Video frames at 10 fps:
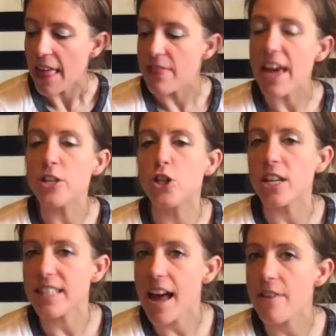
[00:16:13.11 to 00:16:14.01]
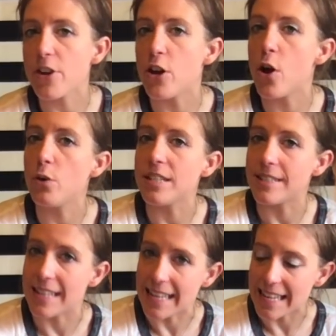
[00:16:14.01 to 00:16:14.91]
they just haven't
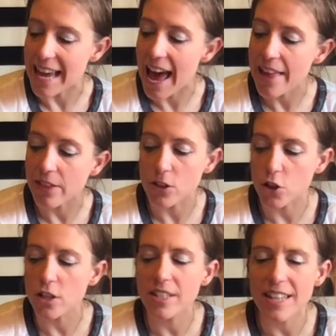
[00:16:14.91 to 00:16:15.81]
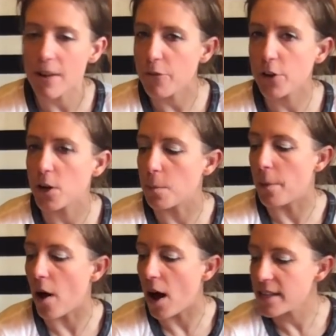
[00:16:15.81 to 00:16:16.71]
noticed yet. This could stand for your
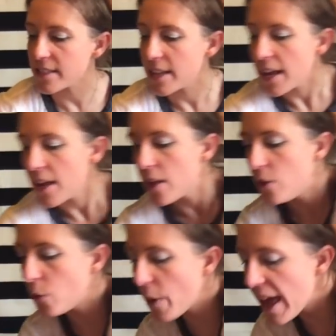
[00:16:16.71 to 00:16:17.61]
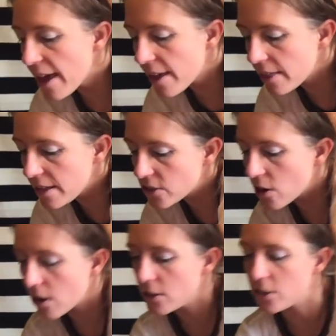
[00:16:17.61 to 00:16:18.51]
boss. The way these
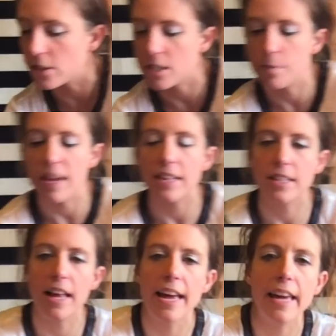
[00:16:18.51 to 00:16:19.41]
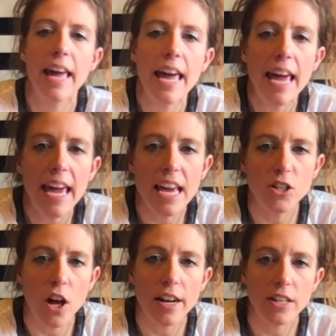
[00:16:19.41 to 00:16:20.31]
cards look to me, it's like
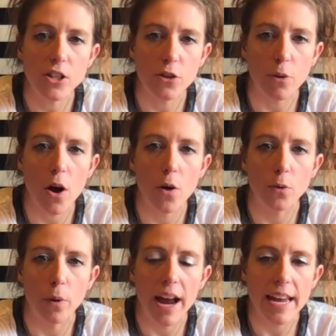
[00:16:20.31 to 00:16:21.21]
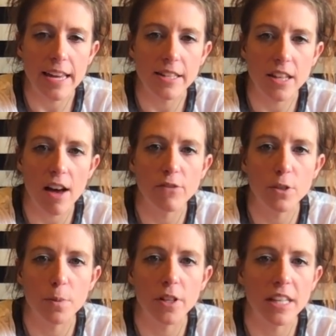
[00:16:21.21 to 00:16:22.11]
he's on his throne, right? He's
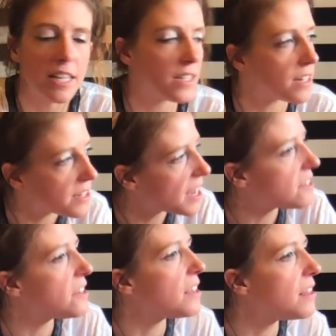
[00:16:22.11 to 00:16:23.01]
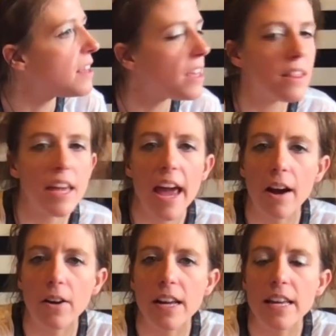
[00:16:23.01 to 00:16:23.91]
comfortable. He's assessing the
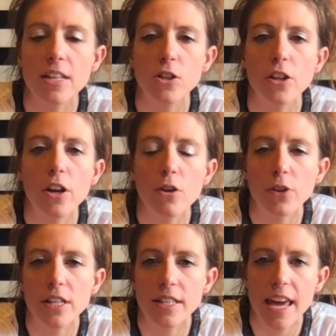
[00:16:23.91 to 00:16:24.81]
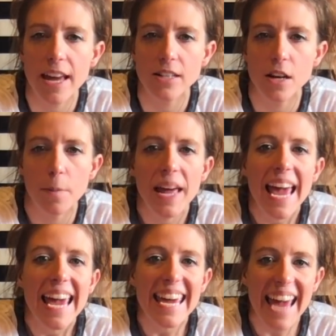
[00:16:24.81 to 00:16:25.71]
area. He's looking over his kingdom.
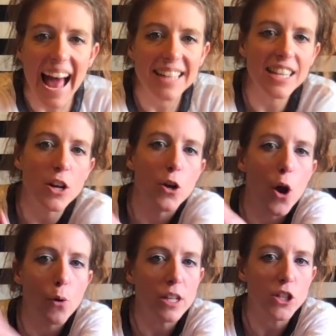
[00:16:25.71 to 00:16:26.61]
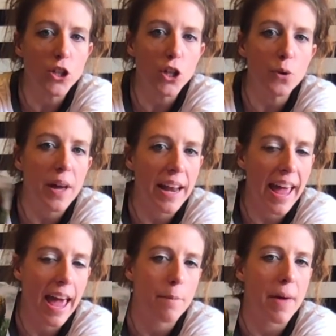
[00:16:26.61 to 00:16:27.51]
He hasn't noticed you in
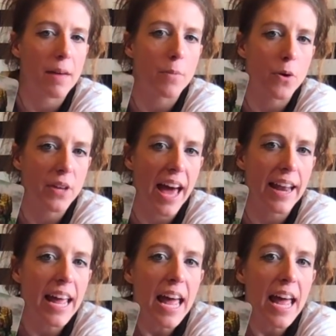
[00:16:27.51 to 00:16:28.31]
hangman mode yet.